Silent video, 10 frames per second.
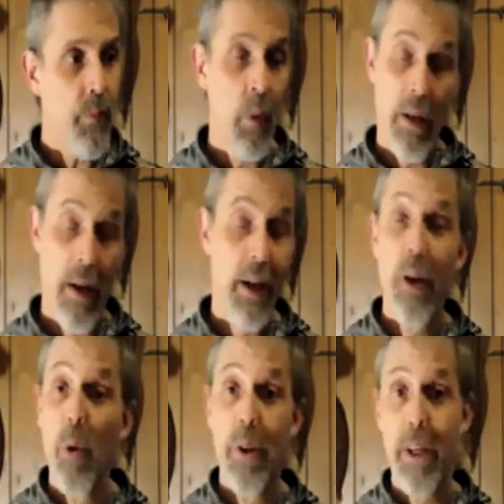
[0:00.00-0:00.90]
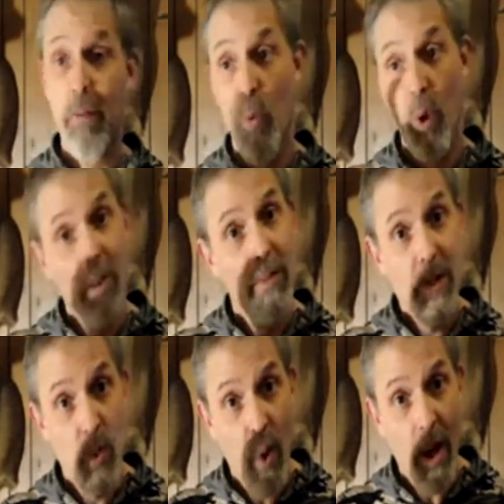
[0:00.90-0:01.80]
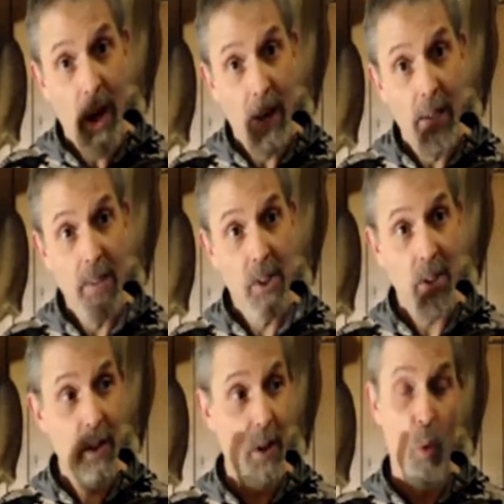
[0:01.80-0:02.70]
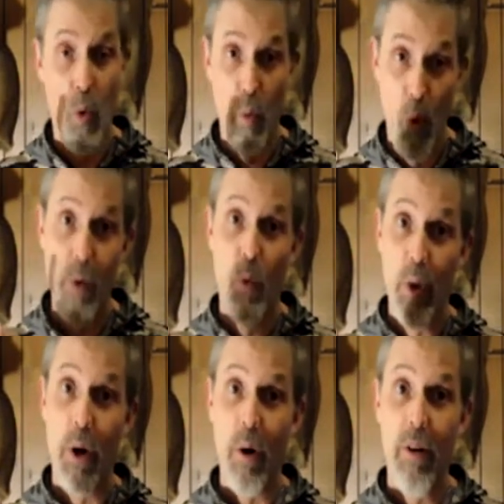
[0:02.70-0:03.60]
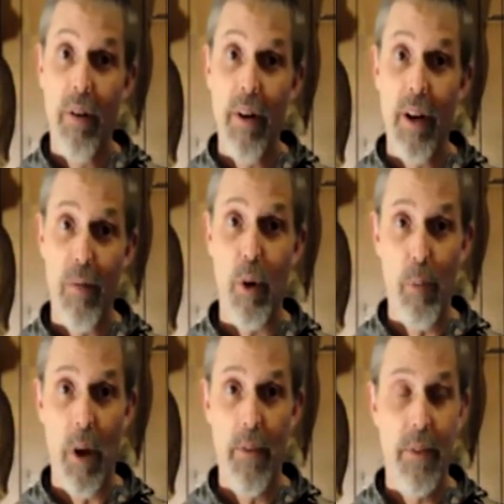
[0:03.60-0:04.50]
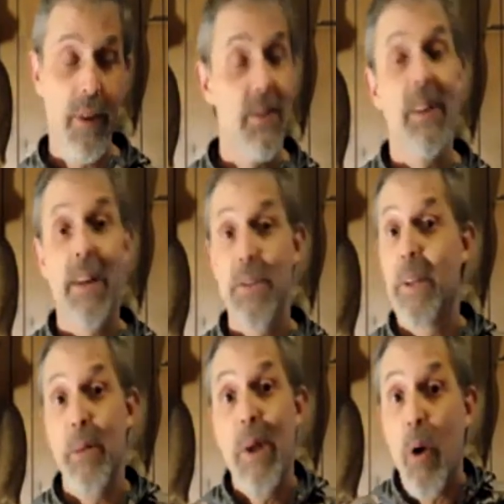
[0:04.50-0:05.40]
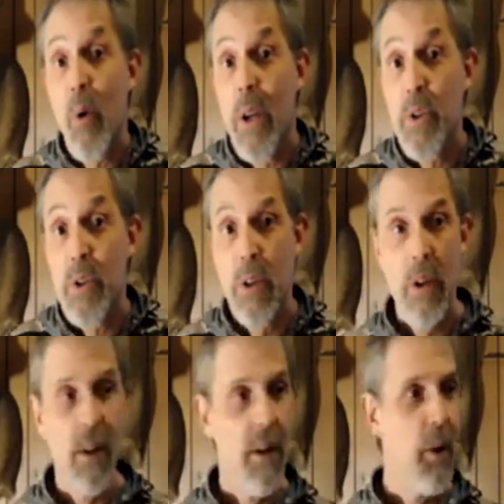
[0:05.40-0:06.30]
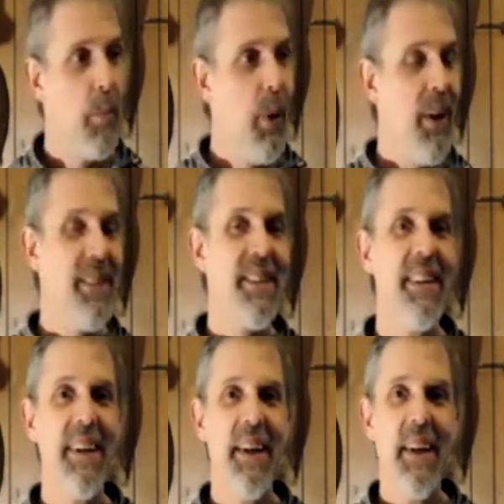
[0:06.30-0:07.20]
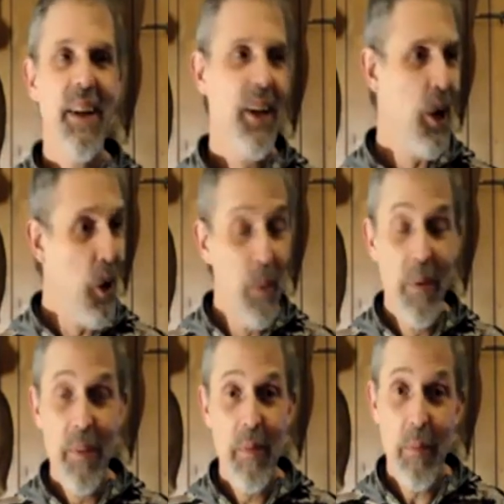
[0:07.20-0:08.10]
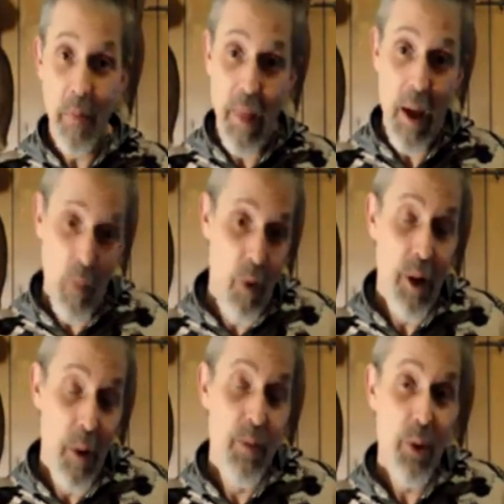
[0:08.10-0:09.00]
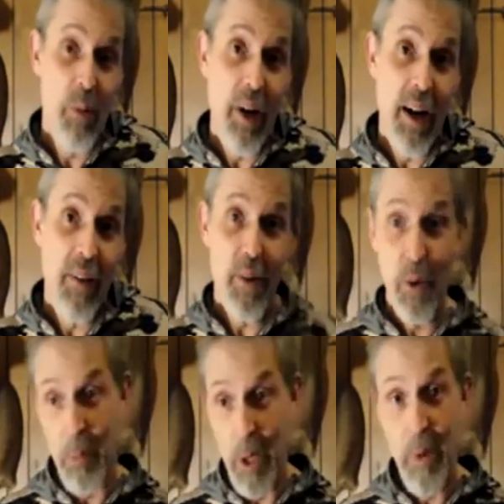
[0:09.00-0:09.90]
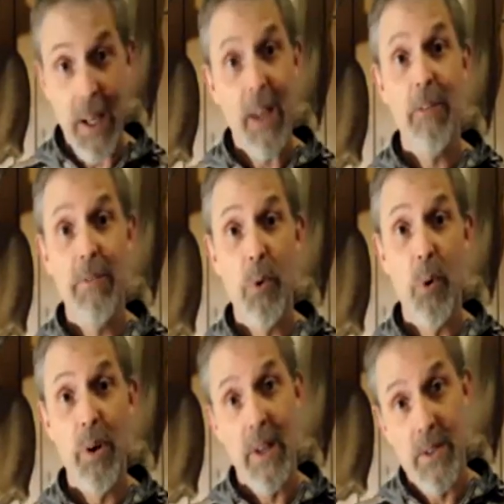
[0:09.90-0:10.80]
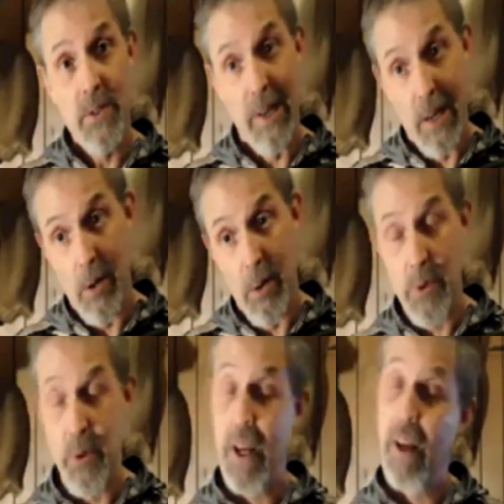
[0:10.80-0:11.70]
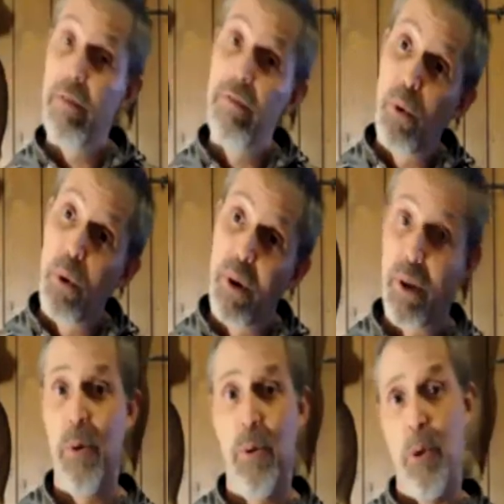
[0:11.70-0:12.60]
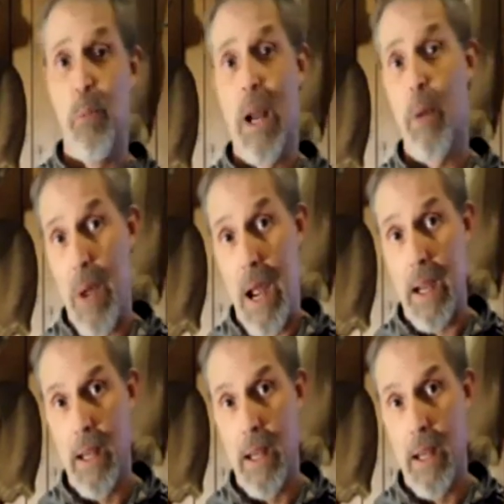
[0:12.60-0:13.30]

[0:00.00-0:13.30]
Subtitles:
Now I can only give one of these away to one winner every month because, like I said, I'm not rich. But, you know, that will help somebody out there that maybe can't afford a dozen arrows or can't afford a KUIU backpack.